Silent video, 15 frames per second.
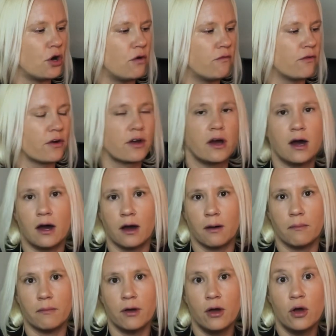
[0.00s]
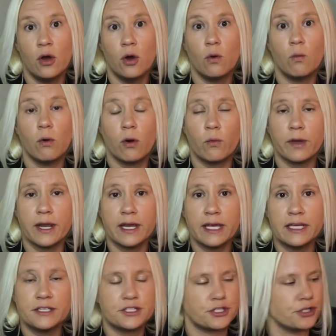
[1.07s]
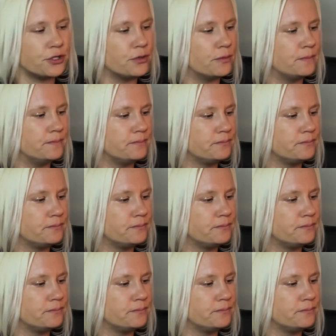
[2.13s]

overcome what we need to.